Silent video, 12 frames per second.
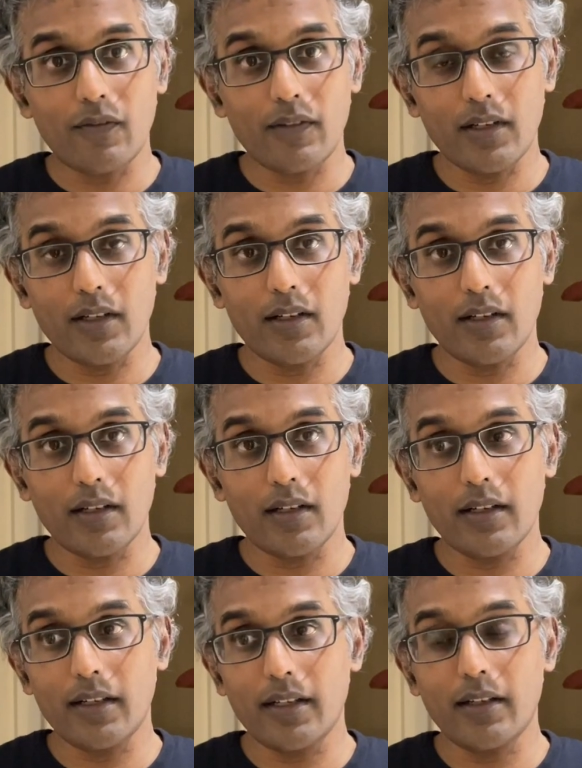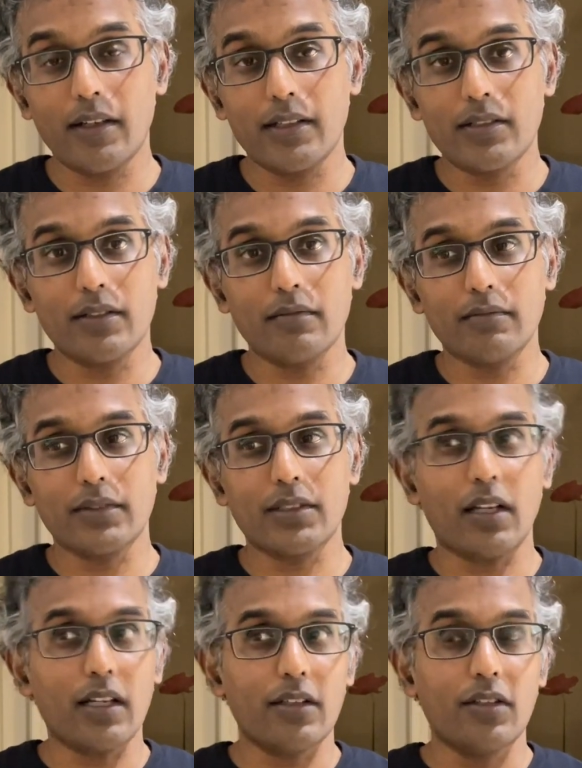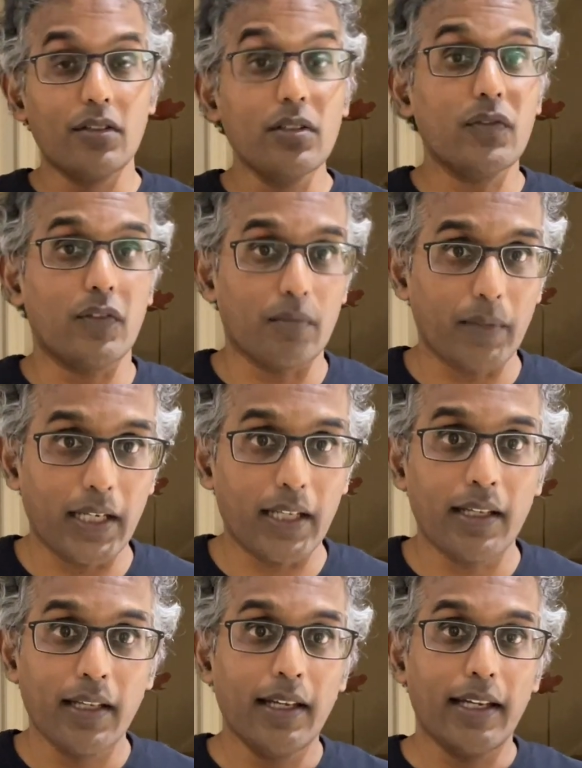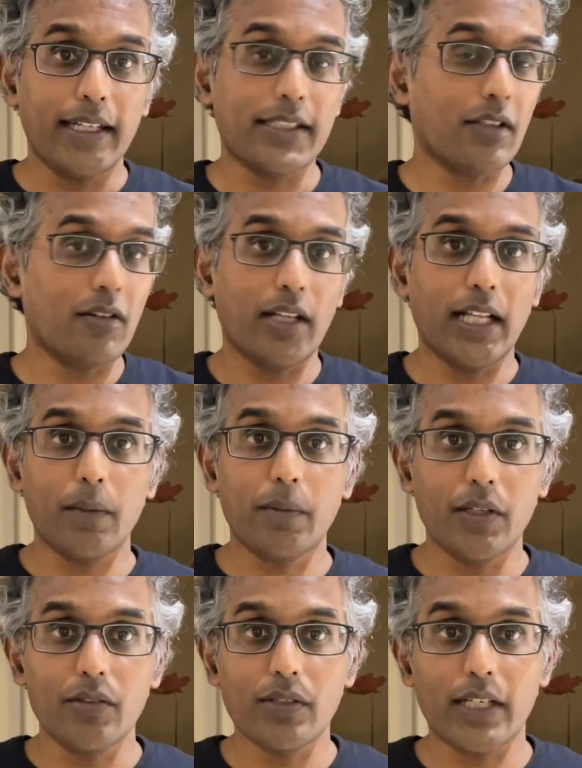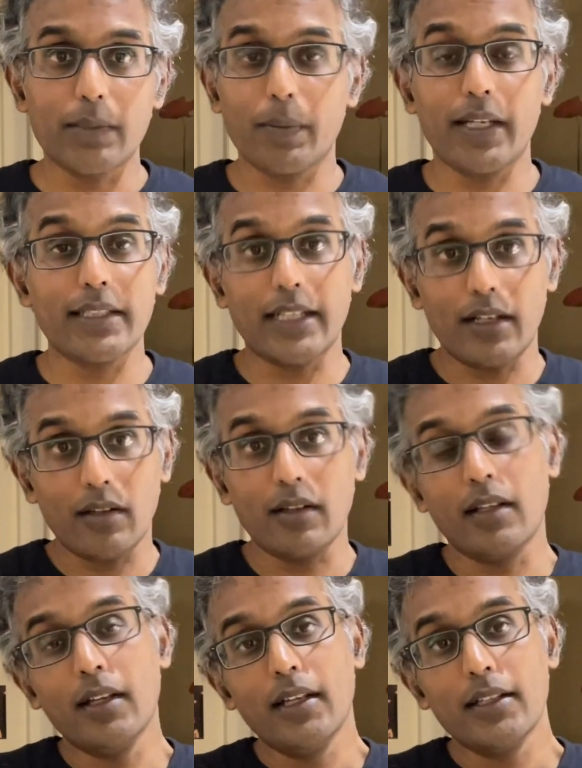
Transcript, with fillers: You uh, know, it's, it's not useful, meaning it's not going to help the user experience at all.